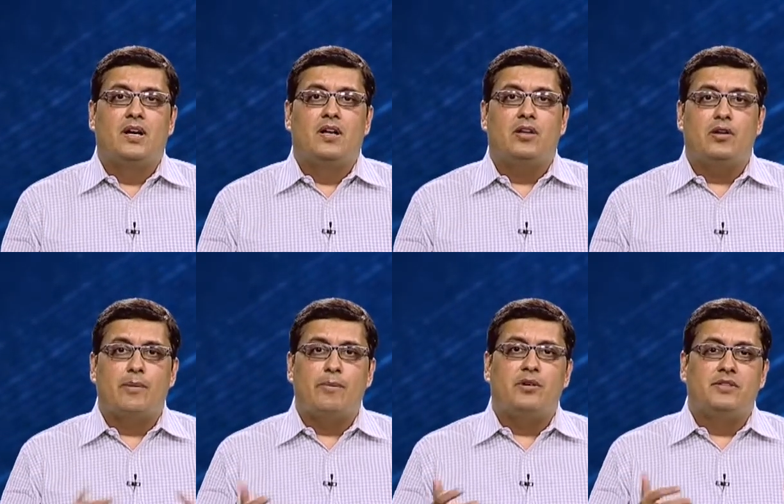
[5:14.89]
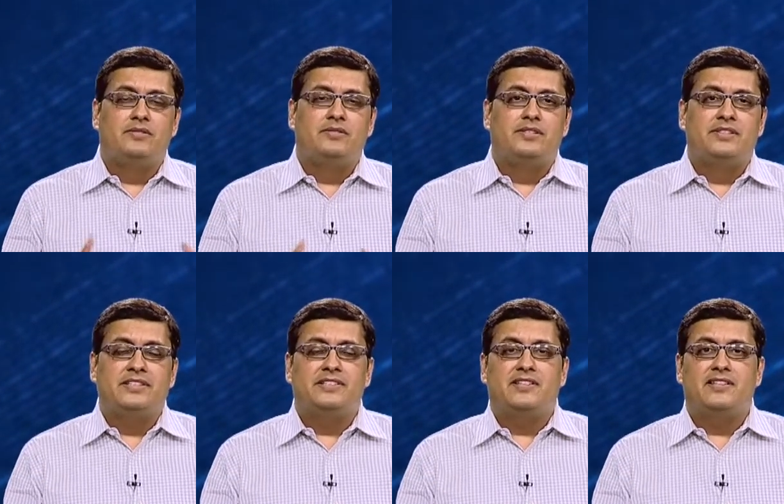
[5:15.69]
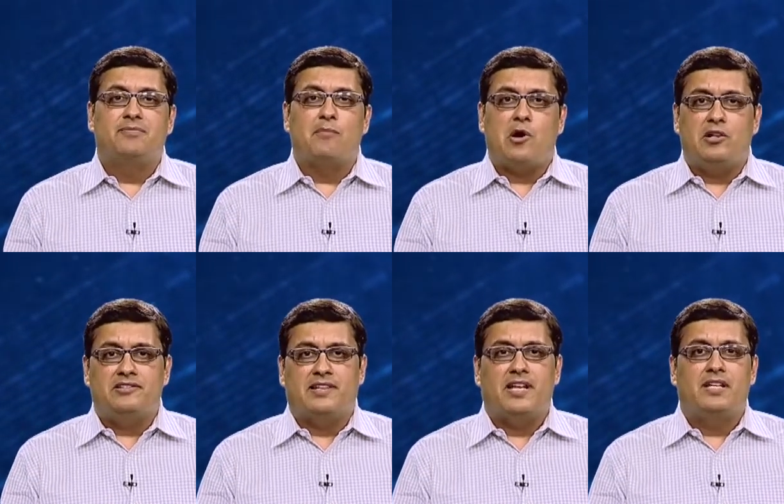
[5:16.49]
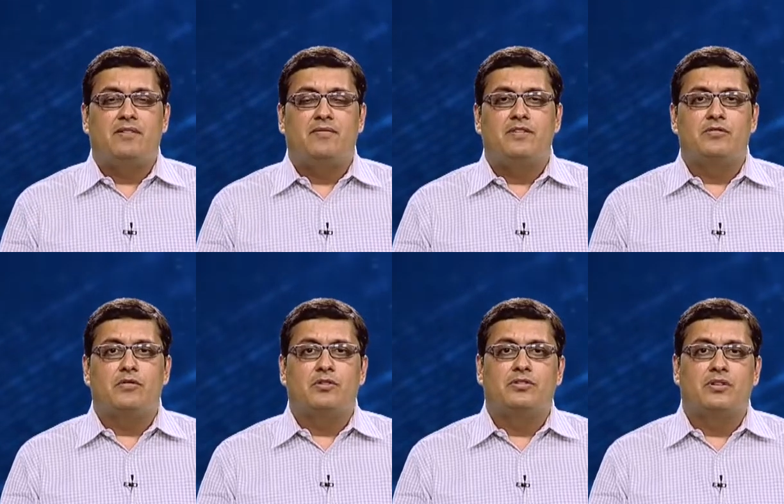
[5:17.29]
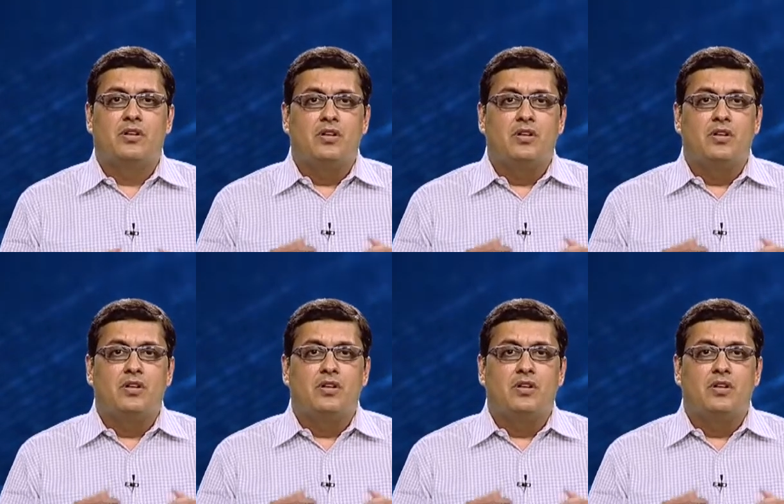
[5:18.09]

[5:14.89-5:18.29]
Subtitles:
Now, remember, this is a small site which was